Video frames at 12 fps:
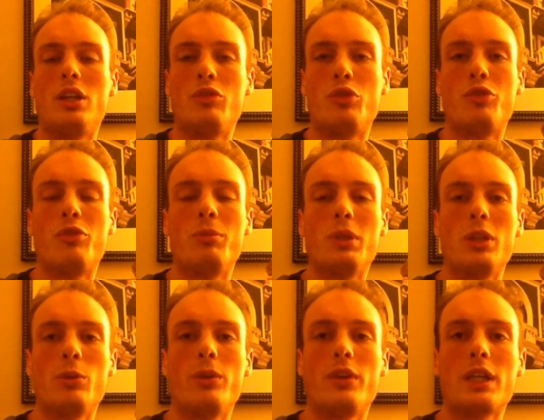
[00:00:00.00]
If you're
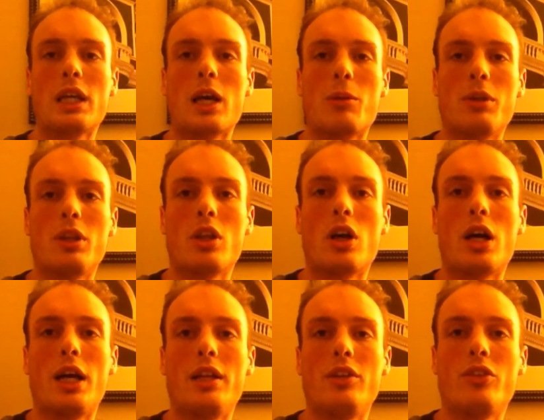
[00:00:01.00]
familiar with the Garmin
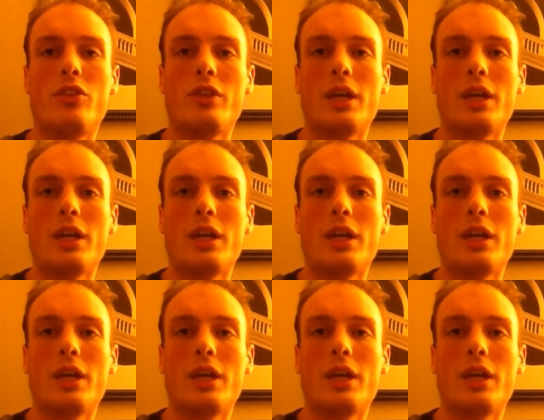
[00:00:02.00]
lines,